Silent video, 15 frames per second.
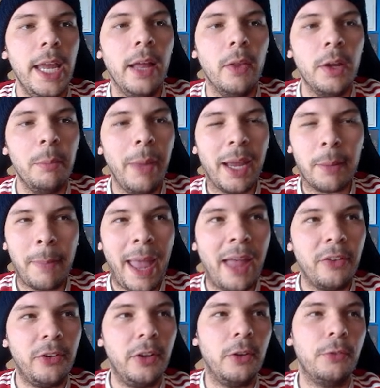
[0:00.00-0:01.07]
Yeah, looking back at
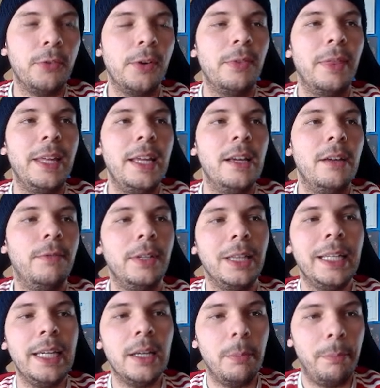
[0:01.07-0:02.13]
past sales for the
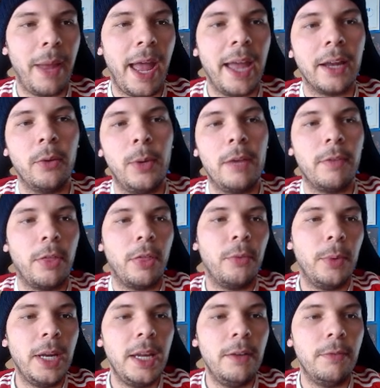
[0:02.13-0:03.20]
Velita back, we have a
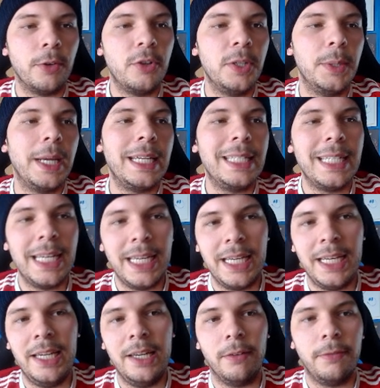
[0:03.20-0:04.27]
3 for
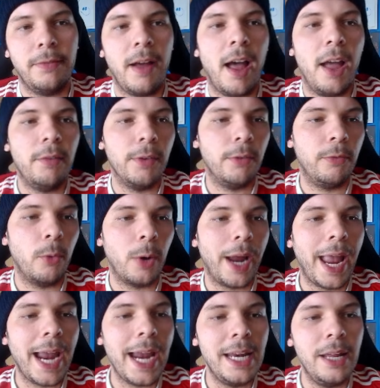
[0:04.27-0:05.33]
$218, a 5 for
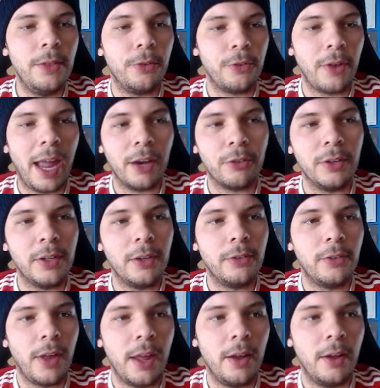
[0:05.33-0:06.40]
$480. There's actually a
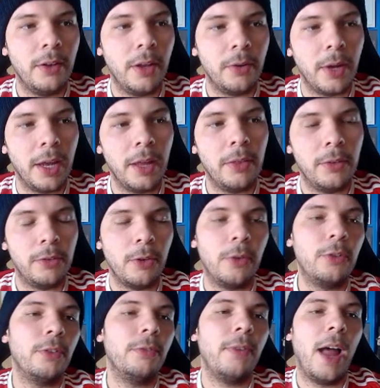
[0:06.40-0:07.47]
sale. Okay, so
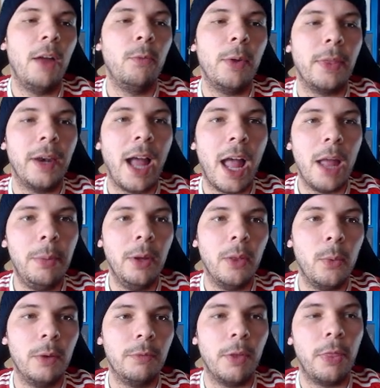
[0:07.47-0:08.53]
there's a 5 with an eye
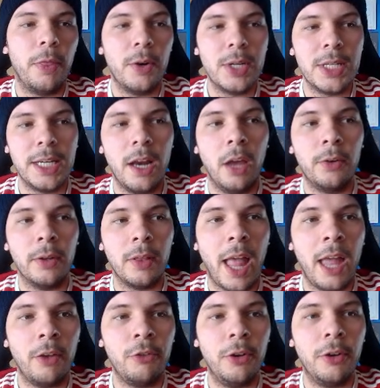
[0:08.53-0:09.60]
peel that went for $1,300
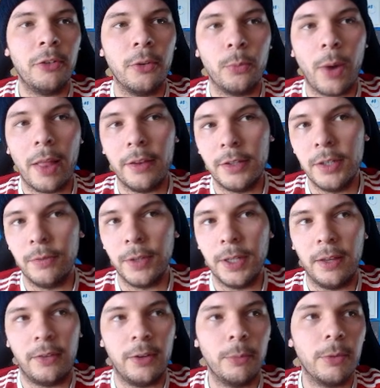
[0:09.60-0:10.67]
last year, so
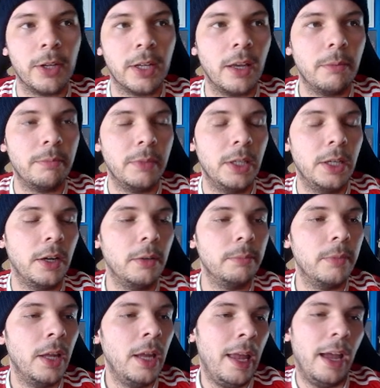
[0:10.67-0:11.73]
relatively that seems like
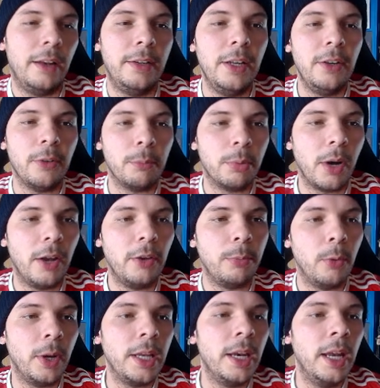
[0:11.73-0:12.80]
a decent price
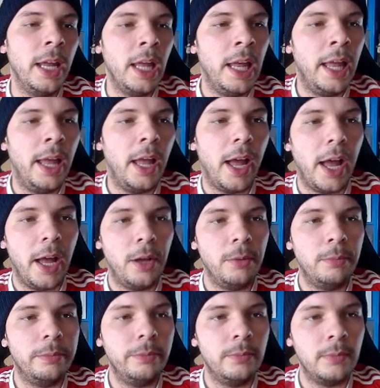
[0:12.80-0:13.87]
point.
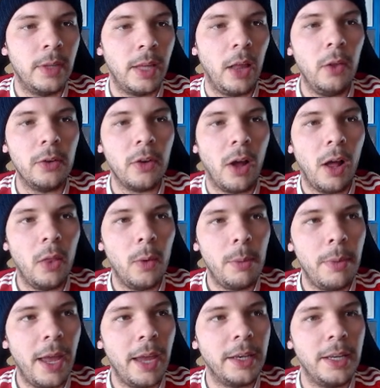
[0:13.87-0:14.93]
I looked all the
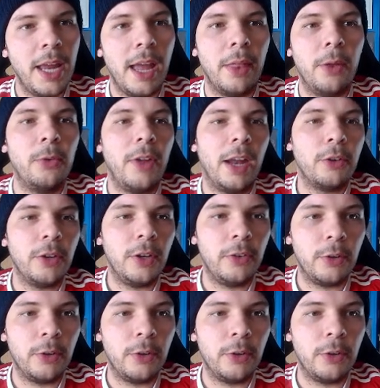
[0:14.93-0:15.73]
way back, and yeah, there was actually